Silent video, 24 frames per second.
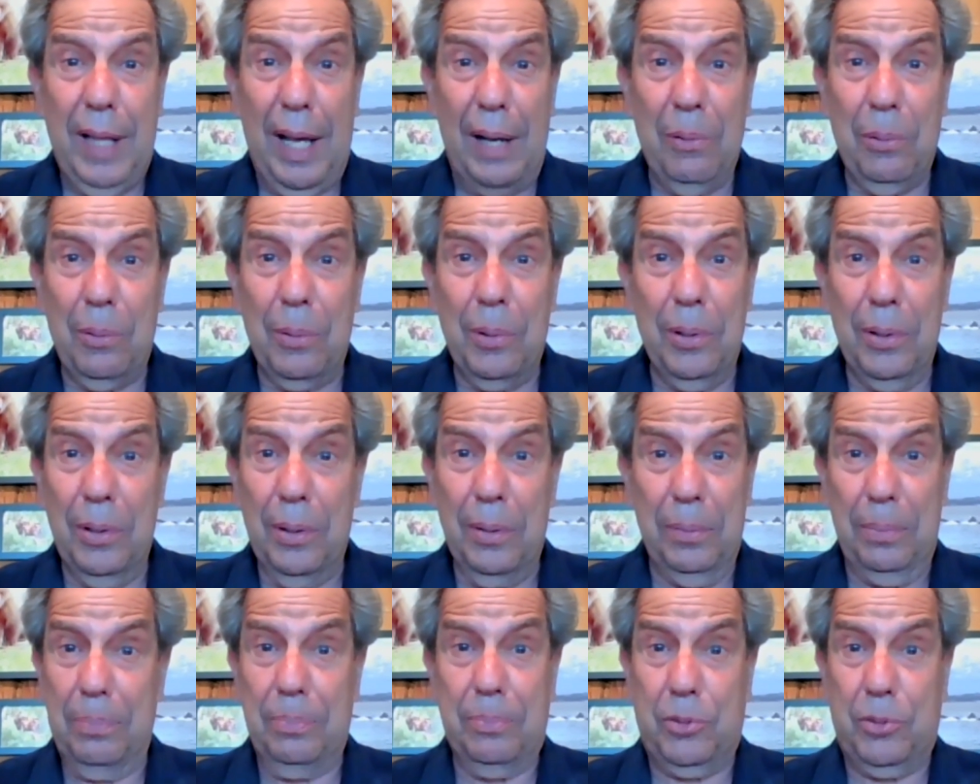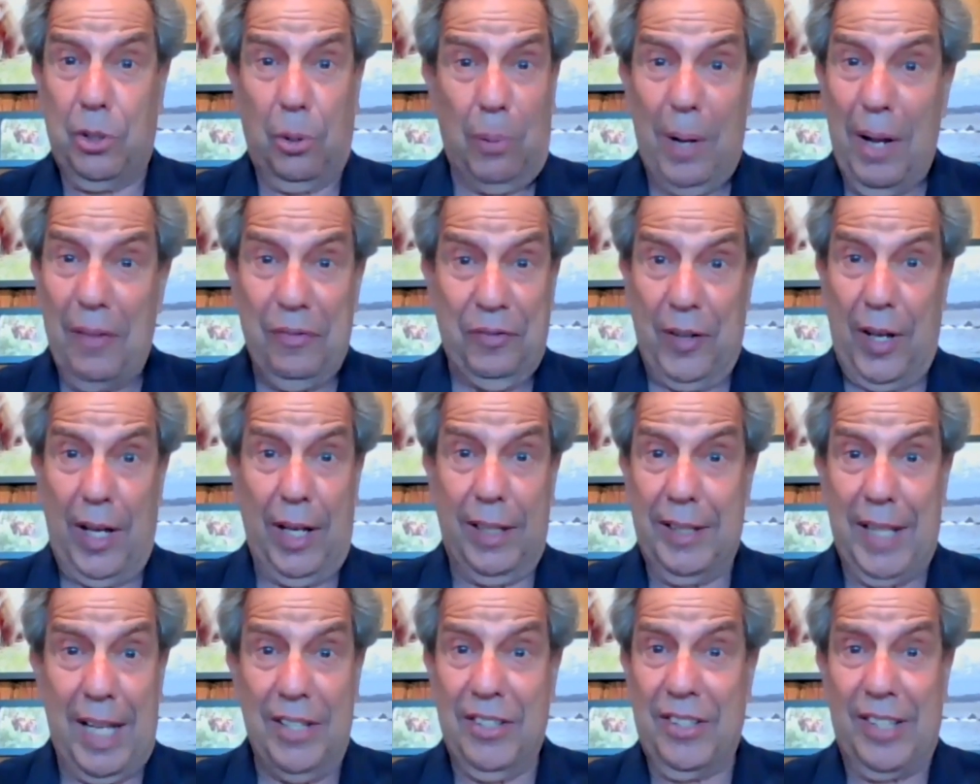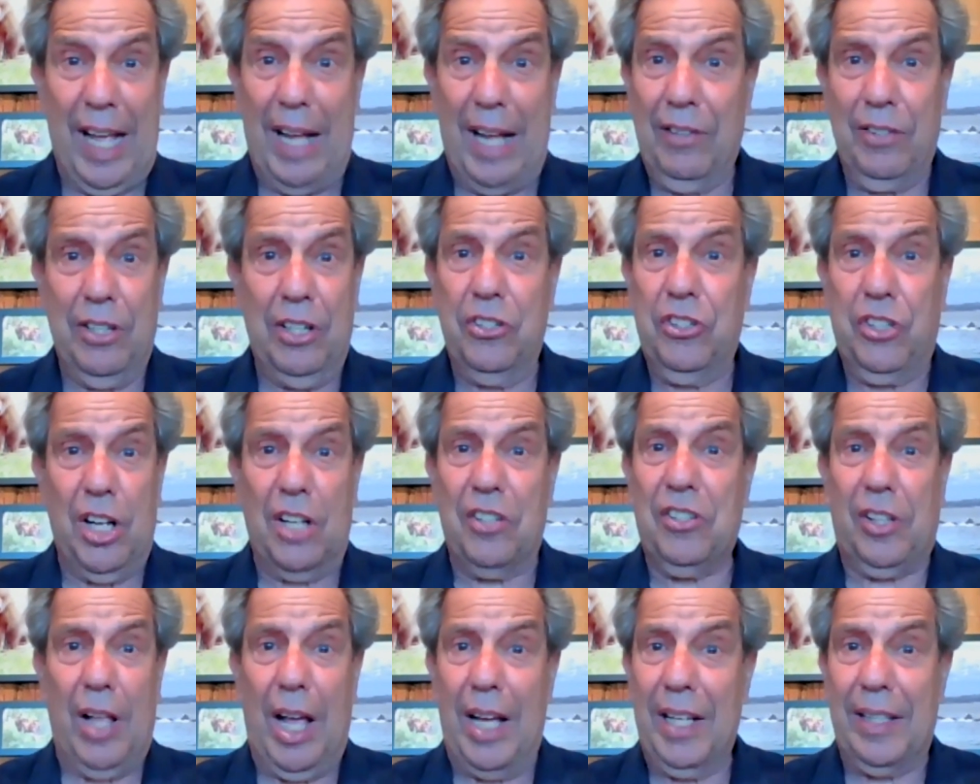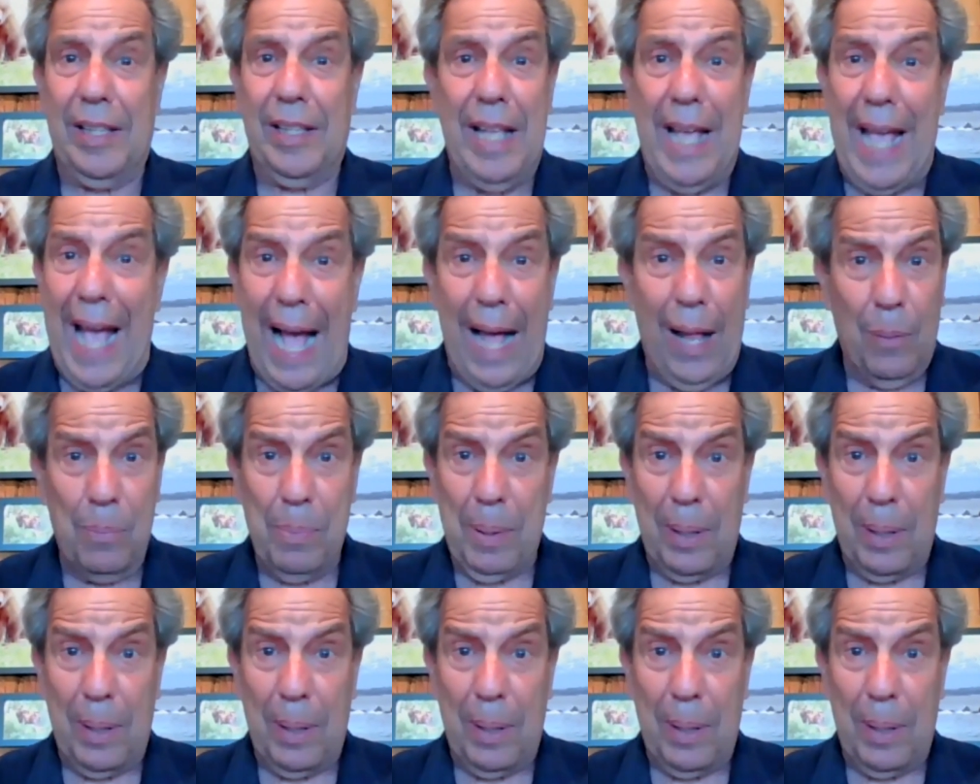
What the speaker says: They were terrific. They sounded just like the